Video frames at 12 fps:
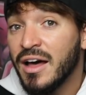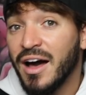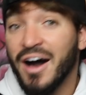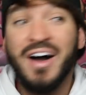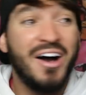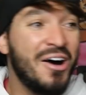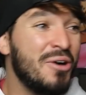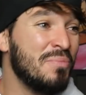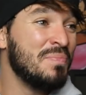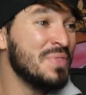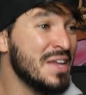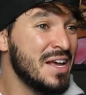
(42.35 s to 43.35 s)

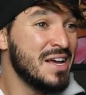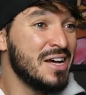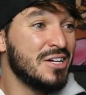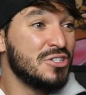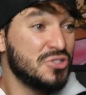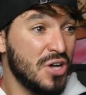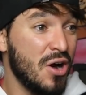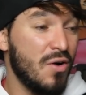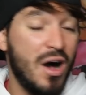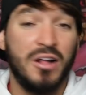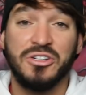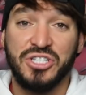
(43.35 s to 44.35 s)

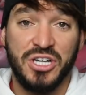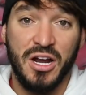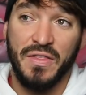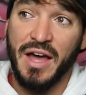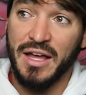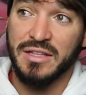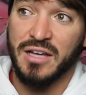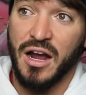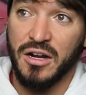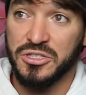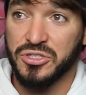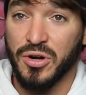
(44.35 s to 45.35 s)
So I'll share that
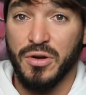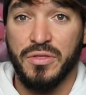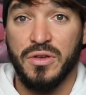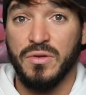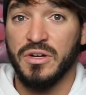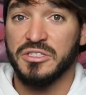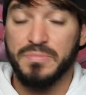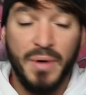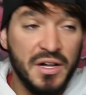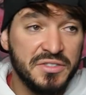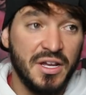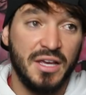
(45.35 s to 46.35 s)
entire story with you as
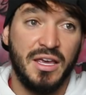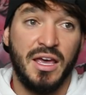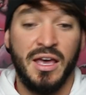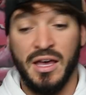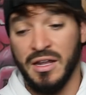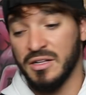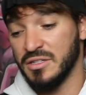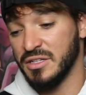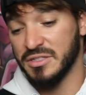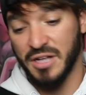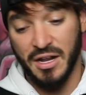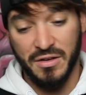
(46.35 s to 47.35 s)
best I can,
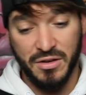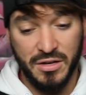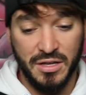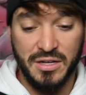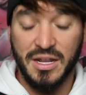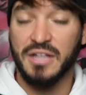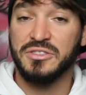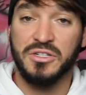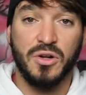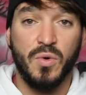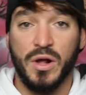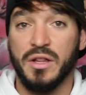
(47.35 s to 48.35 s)
as kind of condensed
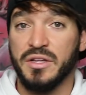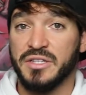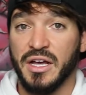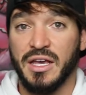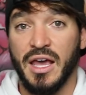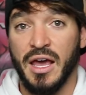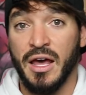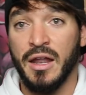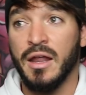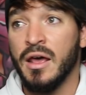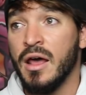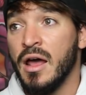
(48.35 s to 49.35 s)
and quickly as I
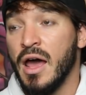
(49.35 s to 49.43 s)
can.